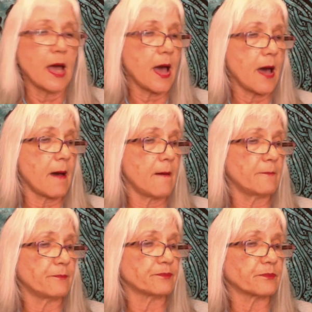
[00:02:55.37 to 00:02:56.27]

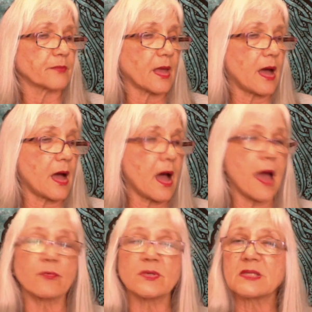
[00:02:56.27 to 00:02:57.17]

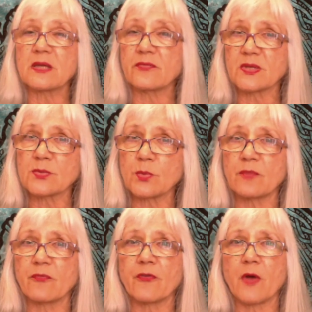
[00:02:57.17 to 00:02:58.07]
I received this
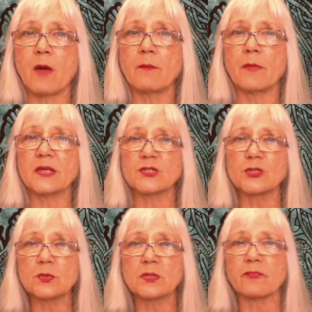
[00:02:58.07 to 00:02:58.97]
one from a
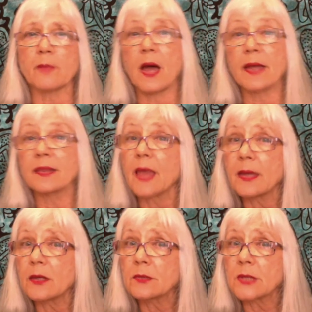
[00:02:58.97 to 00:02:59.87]
student of mine.
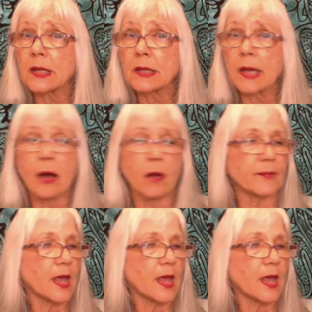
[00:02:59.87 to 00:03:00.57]
Thank you, Danielle.